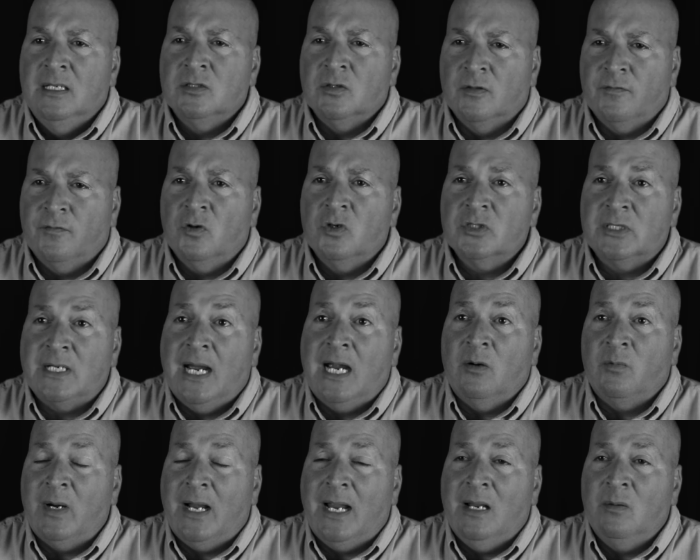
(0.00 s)
So the first guy I
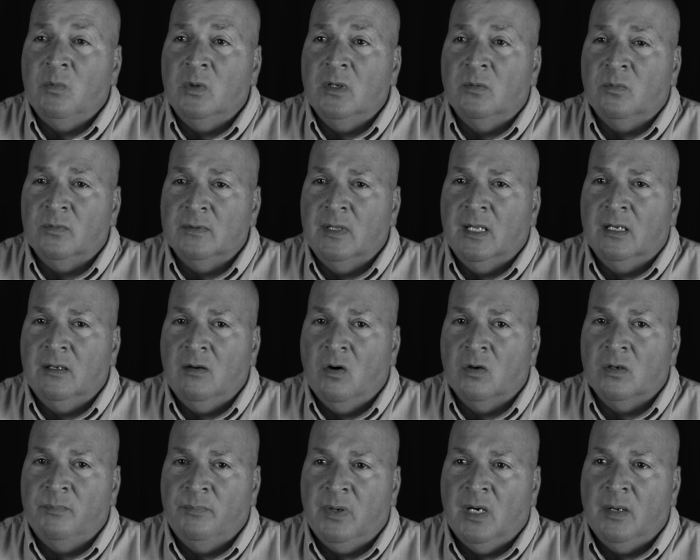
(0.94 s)
ran with, they
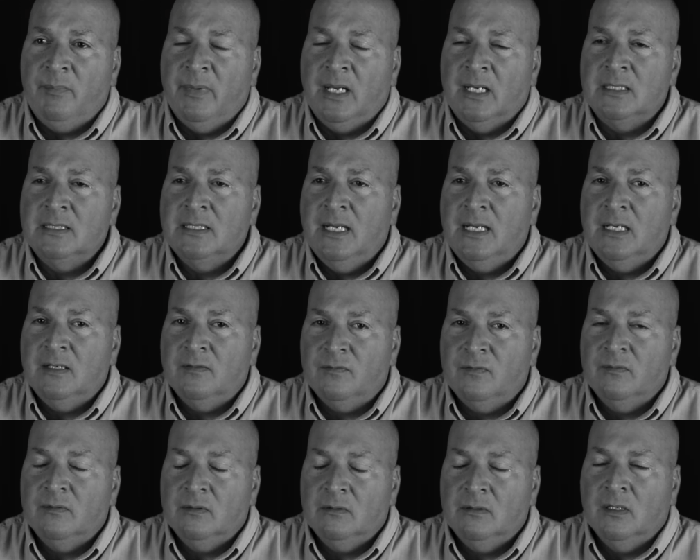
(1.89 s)
called him Buttman
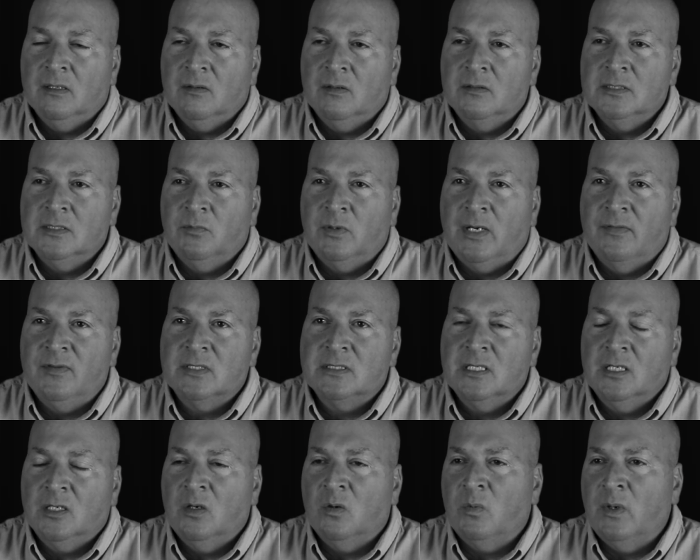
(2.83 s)
Dave, because he ran the
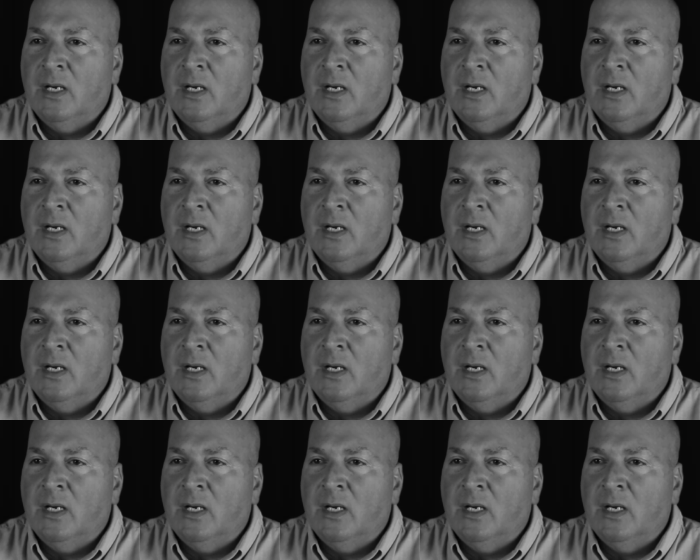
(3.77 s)
cigarette